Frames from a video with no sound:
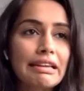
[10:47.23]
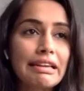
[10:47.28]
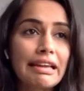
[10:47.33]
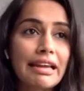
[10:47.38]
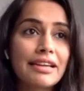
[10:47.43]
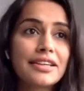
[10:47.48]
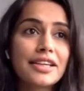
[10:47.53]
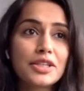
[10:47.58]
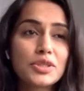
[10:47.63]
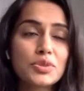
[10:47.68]
can
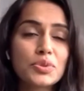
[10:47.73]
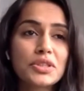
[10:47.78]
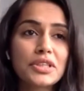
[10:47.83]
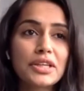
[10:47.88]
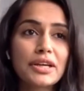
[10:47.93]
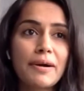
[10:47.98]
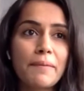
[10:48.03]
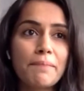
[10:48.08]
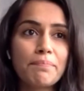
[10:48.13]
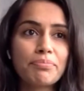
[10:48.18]
get in touch with
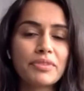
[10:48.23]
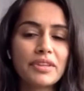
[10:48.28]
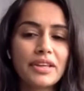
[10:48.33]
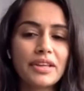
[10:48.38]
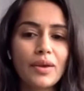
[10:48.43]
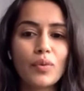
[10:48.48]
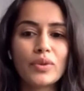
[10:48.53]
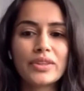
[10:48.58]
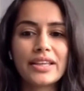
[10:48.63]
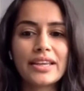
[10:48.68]

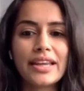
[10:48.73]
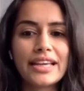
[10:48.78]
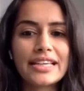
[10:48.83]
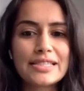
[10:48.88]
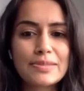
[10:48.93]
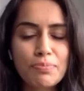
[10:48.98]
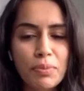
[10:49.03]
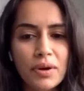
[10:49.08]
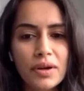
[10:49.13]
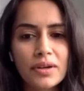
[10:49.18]
an
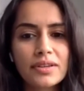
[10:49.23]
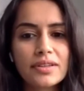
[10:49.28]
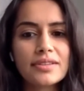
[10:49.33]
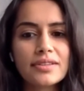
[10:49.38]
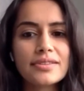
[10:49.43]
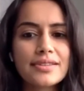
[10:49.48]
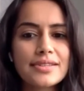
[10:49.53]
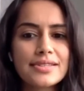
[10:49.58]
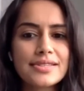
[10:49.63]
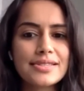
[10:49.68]
expert
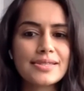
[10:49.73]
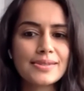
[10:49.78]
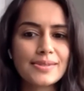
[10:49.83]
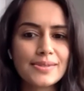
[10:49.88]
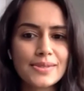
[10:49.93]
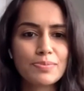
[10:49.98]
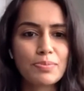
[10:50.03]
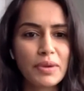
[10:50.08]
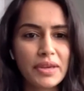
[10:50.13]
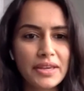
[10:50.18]
in this
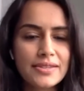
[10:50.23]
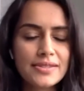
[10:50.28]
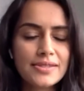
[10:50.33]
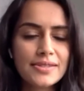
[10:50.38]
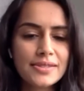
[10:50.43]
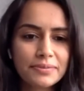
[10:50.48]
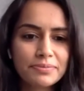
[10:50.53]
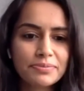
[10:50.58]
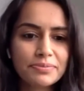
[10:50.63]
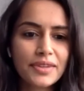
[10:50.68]

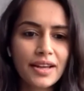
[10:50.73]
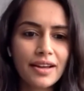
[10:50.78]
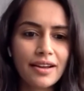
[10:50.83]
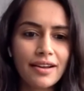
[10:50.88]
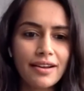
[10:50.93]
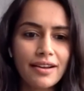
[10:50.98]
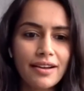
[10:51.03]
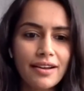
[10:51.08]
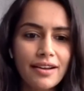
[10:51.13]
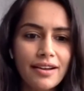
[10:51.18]
space,
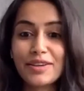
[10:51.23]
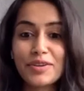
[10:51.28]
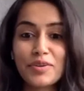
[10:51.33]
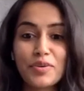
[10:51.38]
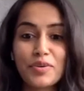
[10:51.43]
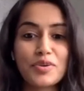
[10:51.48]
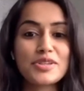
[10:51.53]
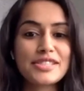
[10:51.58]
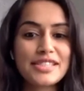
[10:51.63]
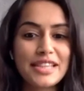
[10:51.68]
maybe
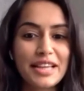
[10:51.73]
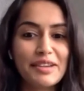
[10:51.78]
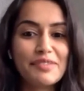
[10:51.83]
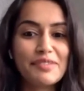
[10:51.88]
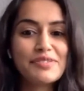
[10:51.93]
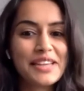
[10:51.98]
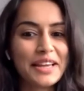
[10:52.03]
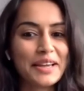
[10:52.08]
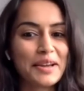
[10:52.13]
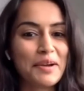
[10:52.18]
like
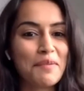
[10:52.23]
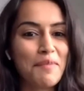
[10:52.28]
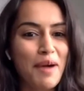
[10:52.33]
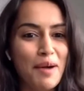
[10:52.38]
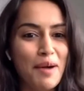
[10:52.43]
yourselves, like a